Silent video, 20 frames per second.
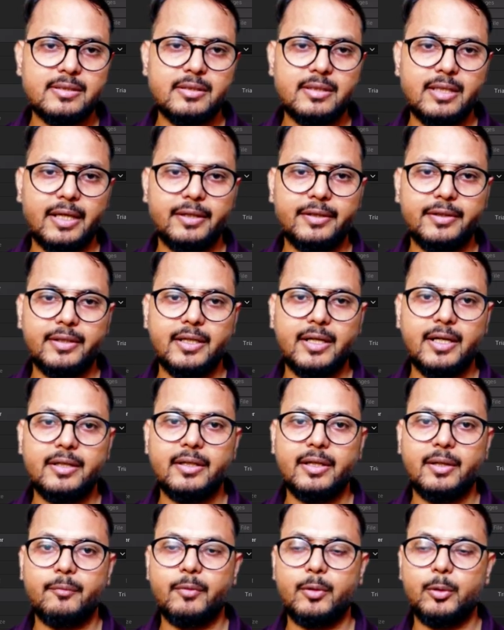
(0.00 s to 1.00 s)
98
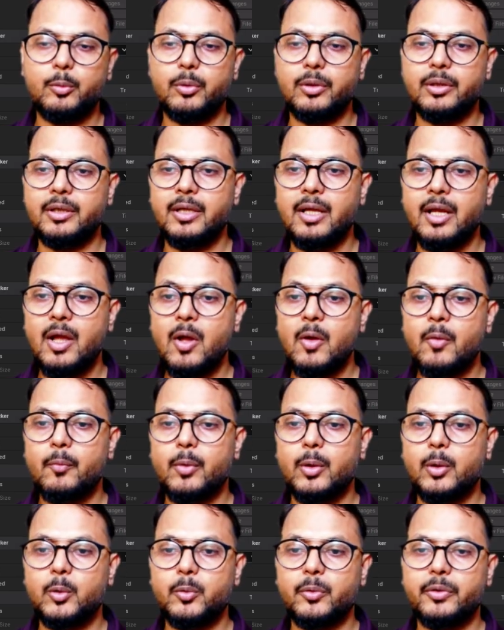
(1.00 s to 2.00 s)
and 120.
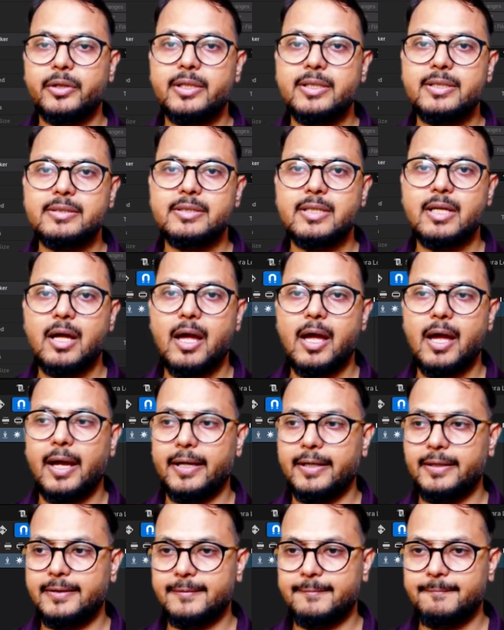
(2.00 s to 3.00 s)
120 is the
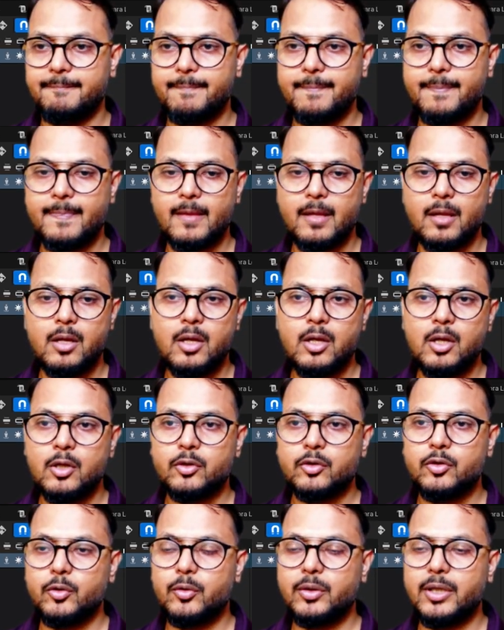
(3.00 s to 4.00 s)
height.
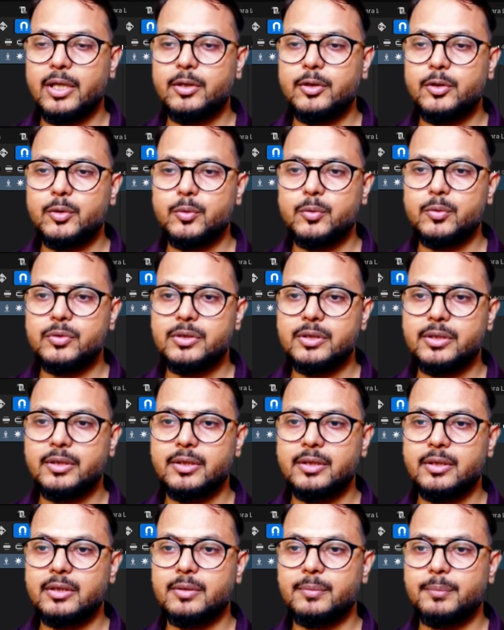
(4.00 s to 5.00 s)
So you can use
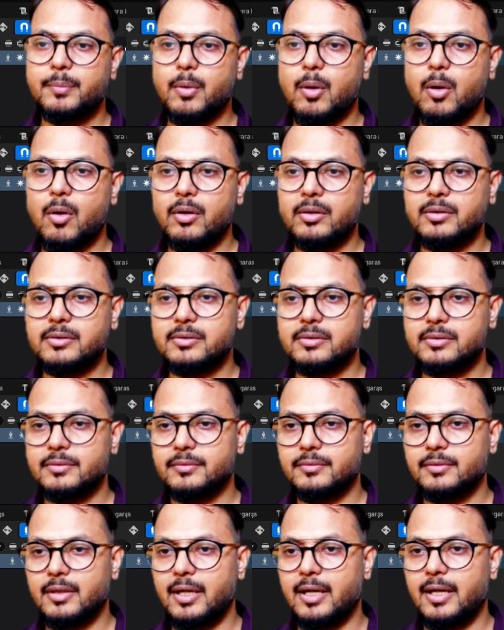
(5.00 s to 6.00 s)
here the box,
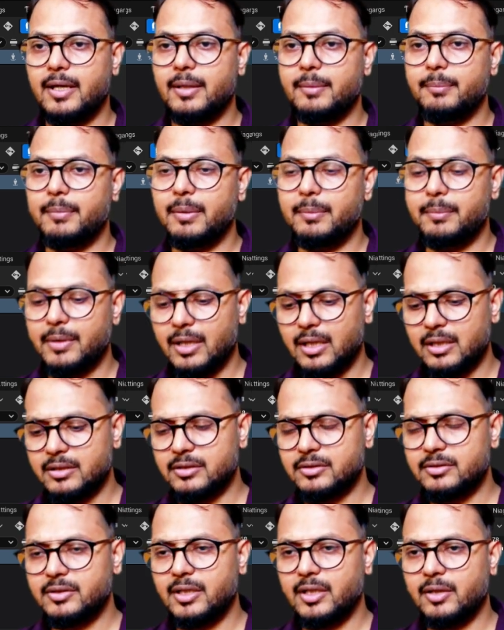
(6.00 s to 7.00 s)
and maybe I'll
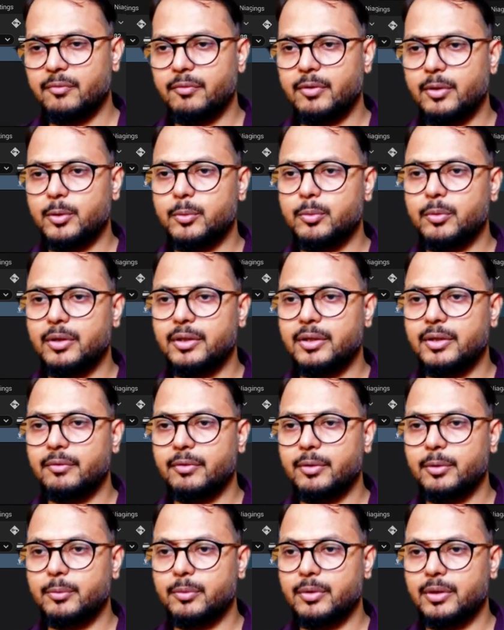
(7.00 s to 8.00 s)
just take 120,
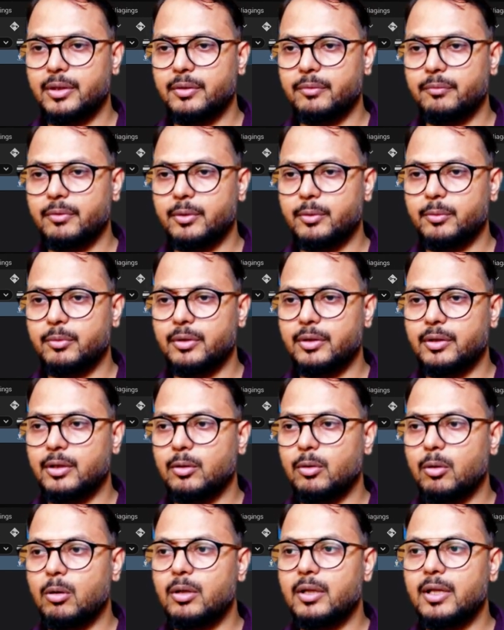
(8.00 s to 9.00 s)
120, 120 in
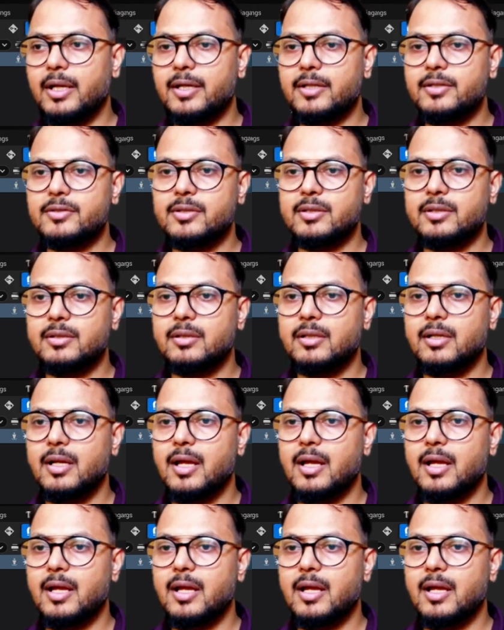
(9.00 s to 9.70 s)
all direction.